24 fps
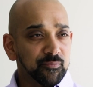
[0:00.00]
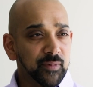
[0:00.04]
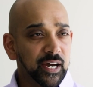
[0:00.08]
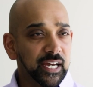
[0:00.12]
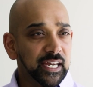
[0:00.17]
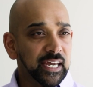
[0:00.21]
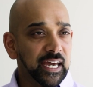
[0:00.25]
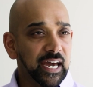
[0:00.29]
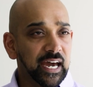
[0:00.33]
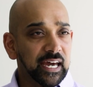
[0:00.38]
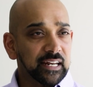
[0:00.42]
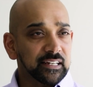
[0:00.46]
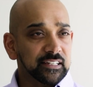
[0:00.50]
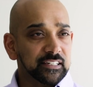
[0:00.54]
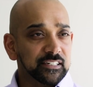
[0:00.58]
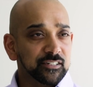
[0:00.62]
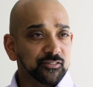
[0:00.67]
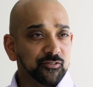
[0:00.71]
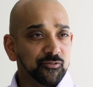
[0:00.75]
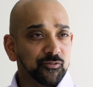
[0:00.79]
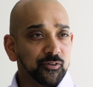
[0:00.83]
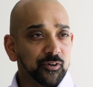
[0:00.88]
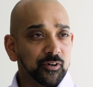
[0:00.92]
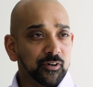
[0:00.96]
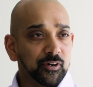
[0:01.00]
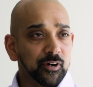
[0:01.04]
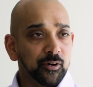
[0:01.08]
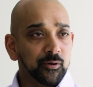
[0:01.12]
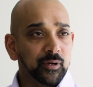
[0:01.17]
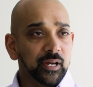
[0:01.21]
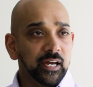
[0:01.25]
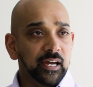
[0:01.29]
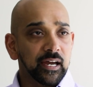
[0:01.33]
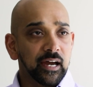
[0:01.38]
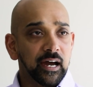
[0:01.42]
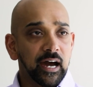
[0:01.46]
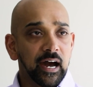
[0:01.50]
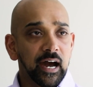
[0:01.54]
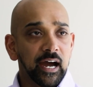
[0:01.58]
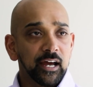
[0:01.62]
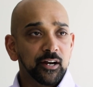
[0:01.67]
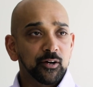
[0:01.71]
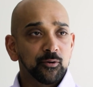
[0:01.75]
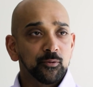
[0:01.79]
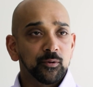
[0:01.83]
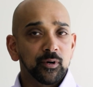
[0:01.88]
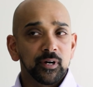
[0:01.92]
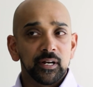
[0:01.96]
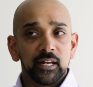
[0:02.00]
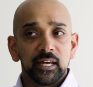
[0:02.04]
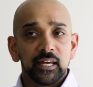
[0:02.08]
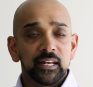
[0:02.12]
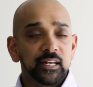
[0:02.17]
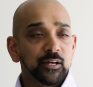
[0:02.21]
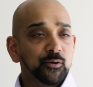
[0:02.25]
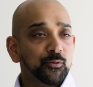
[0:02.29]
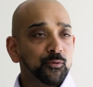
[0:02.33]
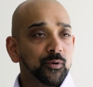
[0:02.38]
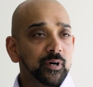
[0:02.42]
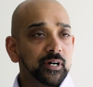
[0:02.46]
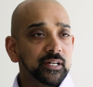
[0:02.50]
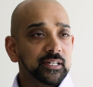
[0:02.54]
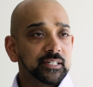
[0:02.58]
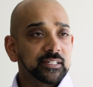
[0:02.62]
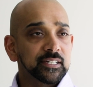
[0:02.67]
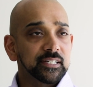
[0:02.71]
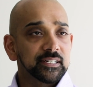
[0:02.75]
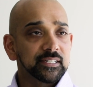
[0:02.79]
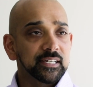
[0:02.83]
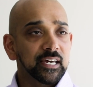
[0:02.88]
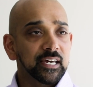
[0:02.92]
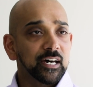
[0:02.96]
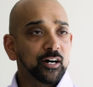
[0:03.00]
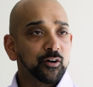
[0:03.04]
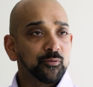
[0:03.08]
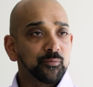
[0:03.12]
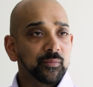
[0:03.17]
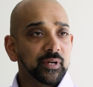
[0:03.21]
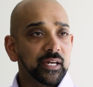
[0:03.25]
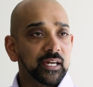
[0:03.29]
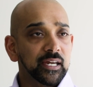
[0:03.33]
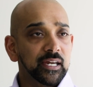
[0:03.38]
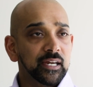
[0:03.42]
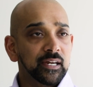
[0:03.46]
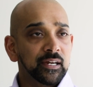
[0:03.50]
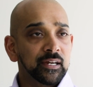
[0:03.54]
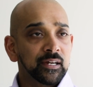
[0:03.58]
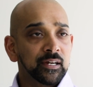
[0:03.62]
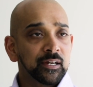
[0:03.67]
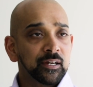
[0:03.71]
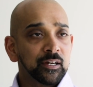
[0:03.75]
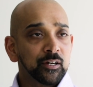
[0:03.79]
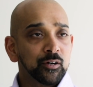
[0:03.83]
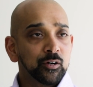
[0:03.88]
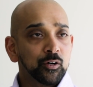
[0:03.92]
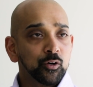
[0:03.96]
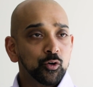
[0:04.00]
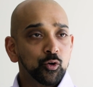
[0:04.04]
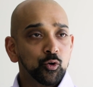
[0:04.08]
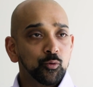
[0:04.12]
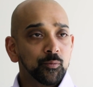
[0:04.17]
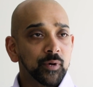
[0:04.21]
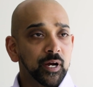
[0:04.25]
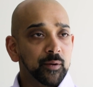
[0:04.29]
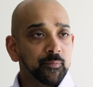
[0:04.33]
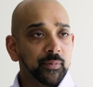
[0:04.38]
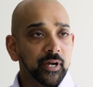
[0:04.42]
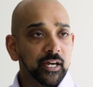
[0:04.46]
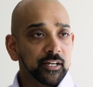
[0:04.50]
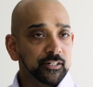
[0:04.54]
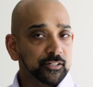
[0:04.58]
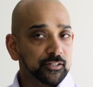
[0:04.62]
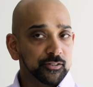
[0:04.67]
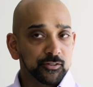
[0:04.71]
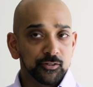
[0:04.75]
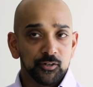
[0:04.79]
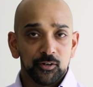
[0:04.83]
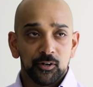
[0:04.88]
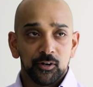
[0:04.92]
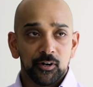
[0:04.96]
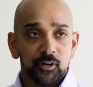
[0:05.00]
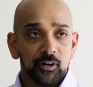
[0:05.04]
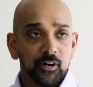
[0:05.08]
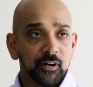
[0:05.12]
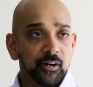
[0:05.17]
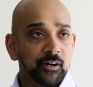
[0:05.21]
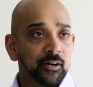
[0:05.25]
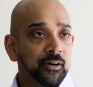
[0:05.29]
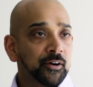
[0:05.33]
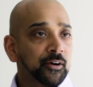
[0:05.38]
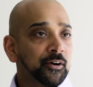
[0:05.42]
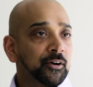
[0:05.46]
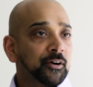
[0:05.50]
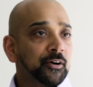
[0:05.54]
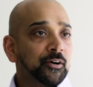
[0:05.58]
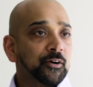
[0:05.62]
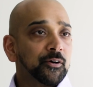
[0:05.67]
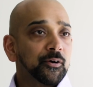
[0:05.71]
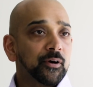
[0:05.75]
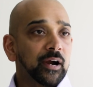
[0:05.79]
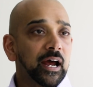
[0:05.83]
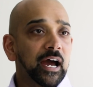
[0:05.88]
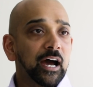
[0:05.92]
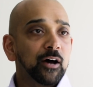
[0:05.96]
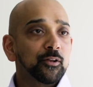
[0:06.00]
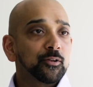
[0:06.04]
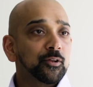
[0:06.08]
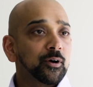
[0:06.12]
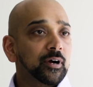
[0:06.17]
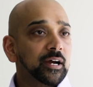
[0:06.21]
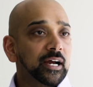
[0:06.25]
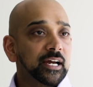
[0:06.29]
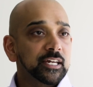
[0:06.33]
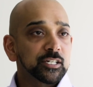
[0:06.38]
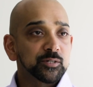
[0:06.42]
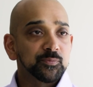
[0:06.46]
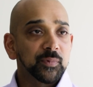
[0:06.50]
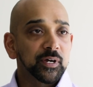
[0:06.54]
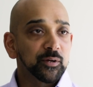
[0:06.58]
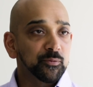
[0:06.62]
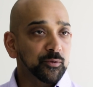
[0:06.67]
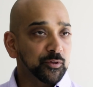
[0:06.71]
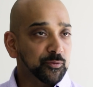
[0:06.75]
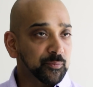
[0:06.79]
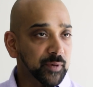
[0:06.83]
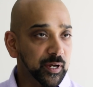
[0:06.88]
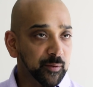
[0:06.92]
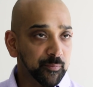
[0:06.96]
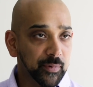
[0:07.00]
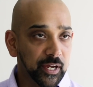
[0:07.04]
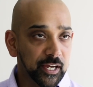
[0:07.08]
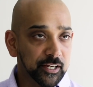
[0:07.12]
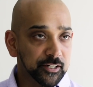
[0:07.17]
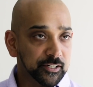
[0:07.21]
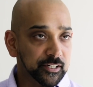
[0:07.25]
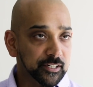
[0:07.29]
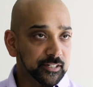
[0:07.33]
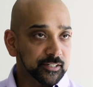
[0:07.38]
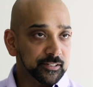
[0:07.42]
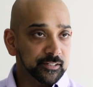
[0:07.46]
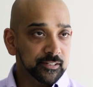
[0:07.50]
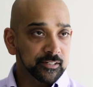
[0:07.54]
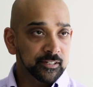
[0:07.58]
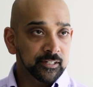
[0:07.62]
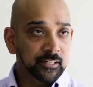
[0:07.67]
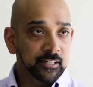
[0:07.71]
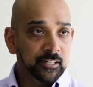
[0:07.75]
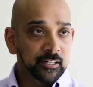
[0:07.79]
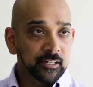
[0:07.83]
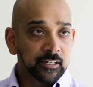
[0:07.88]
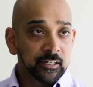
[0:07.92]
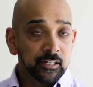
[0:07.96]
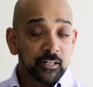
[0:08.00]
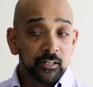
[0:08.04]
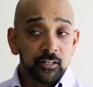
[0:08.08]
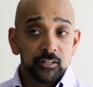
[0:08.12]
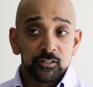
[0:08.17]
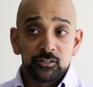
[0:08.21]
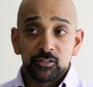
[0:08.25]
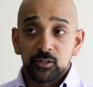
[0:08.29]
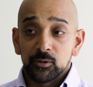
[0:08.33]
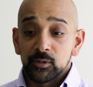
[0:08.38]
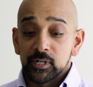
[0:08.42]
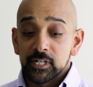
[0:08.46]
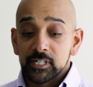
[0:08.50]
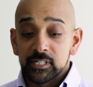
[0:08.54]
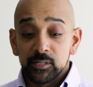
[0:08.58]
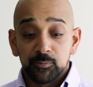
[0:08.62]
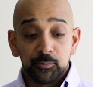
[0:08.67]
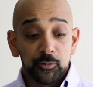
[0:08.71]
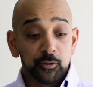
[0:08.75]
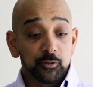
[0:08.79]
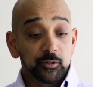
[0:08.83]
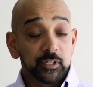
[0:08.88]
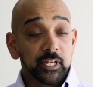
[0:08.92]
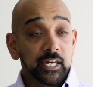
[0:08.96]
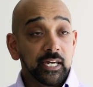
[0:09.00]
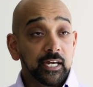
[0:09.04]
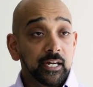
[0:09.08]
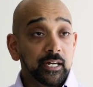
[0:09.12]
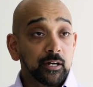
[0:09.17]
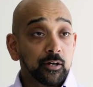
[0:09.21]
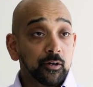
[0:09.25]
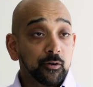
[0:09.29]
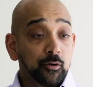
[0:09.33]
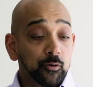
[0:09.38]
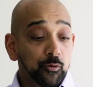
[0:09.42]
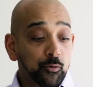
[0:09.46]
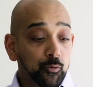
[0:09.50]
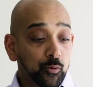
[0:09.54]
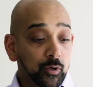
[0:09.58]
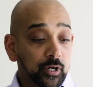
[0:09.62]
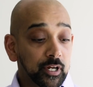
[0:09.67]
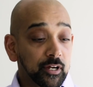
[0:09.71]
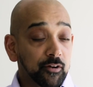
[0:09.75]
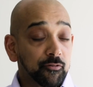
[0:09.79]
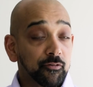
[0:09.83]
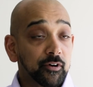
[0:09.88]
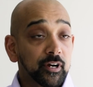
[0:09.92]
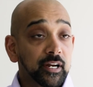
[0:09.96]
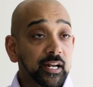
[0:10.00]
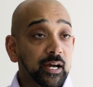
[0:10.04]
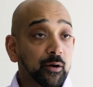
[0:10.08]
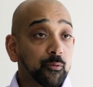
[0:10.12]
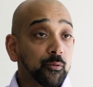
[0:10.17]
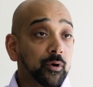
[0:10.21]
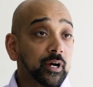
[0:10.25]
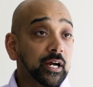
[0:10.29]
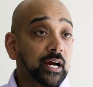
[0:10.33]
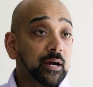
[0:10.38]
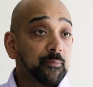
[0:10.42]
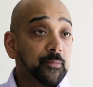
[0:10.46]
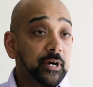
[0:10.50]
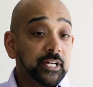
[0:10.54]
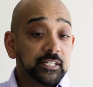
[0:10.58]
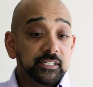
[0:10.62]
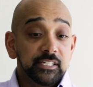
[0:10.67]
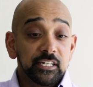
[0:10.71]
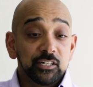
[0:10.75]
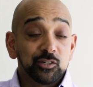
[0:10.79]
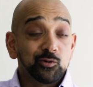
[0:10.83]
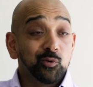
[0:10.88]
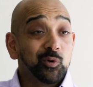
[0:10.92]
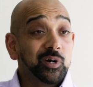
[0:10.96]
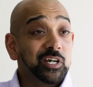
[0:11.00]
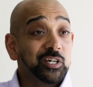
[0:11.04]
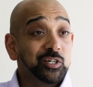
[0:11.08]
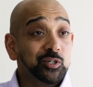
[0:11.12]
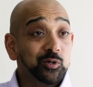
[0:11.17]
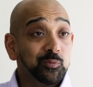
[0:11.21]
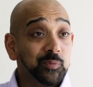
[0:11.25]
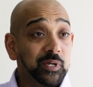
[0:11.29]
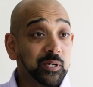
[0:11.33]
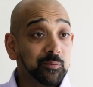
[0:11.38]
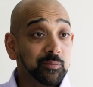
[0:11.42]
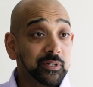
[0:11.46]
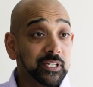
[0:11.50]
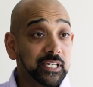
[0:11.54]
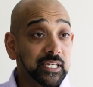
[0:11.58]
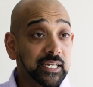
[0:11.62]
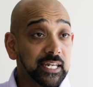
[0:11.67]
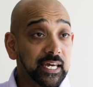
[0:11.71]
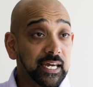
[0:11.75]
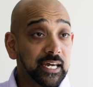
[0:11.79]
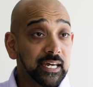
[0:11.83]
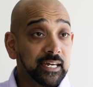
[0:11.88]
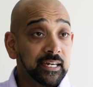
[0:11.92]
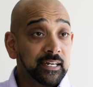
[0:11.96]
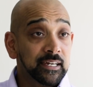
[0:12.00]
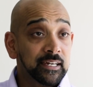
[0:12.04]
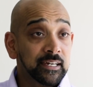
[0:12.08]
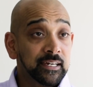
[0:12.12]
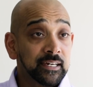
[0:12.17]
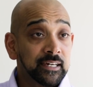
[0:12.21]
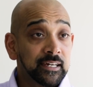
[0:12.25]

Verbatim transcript: of my catalyst for okay, I don't want anyone to tell me who my patients are or how long I spend with my patients. So on a typical day working for a network, I might see 22 people a day.